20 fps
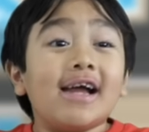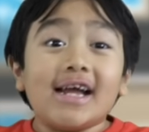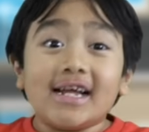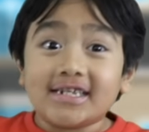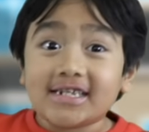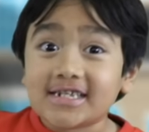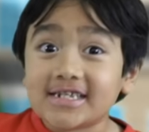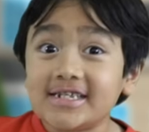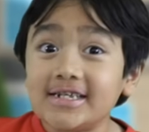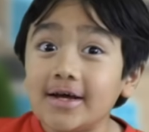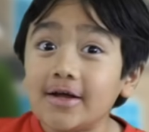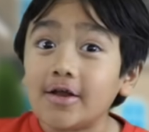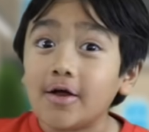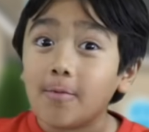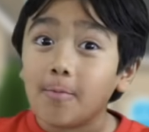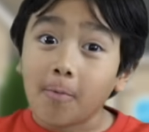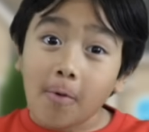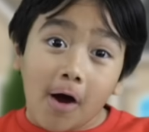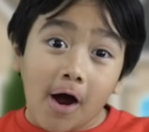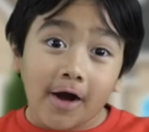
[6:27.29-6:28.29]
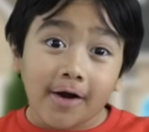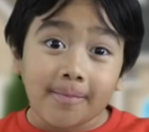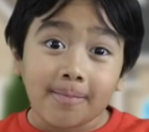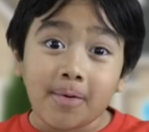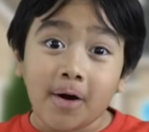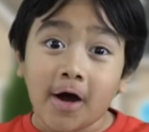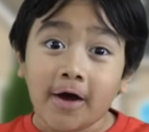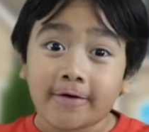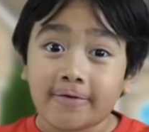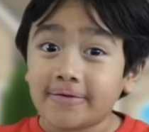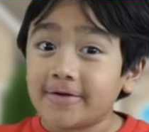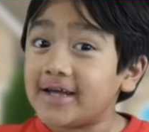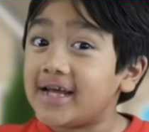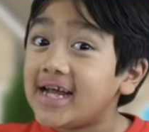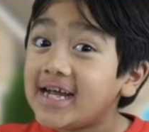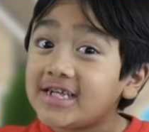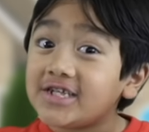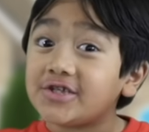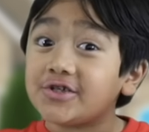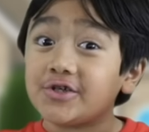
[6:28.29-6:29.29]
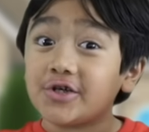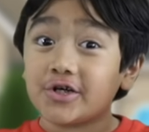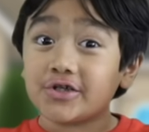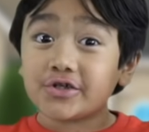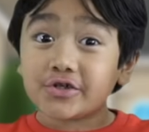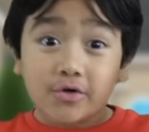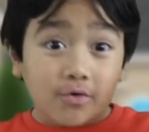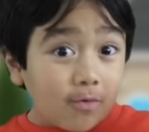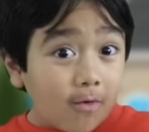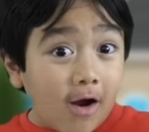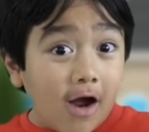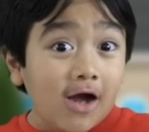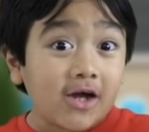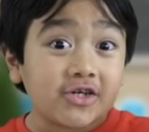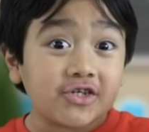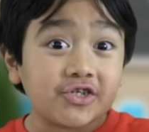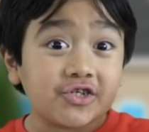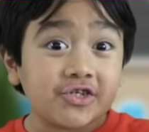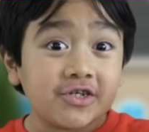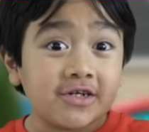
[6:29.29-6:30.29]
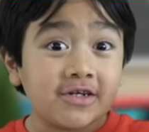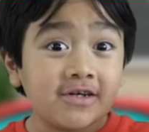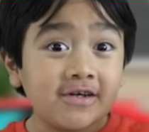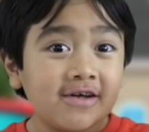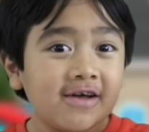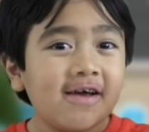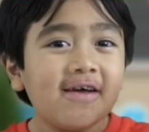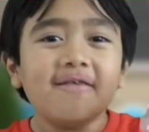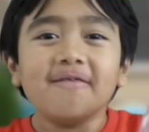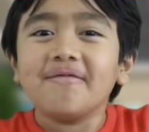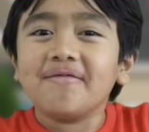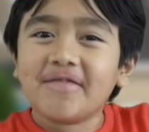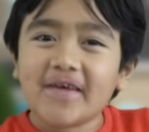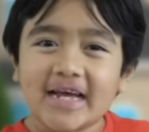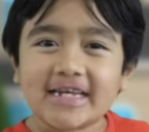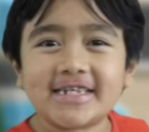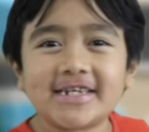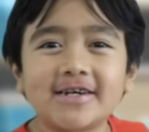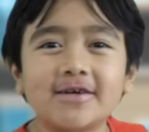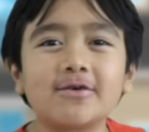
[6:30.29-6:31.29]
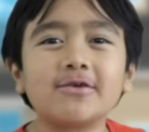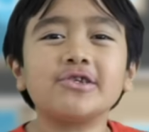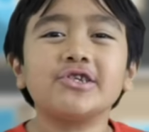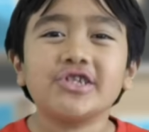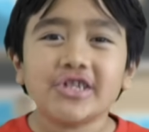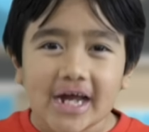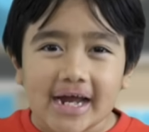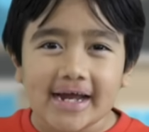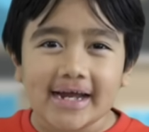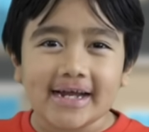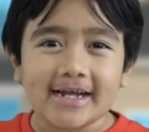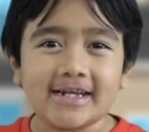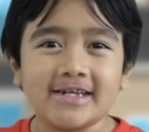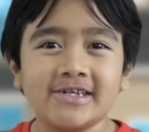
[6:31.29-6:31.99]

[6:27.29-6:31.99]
it's still a water bottle. It's just crushed. Physical change.